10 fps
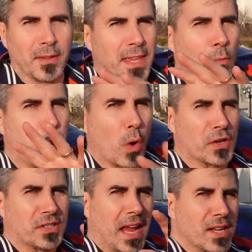the
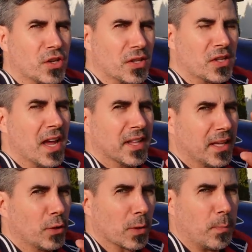worst engines
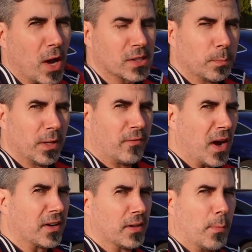that you could possibly
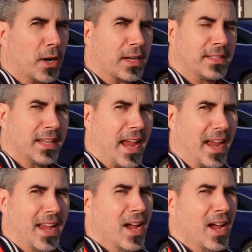find on the market today.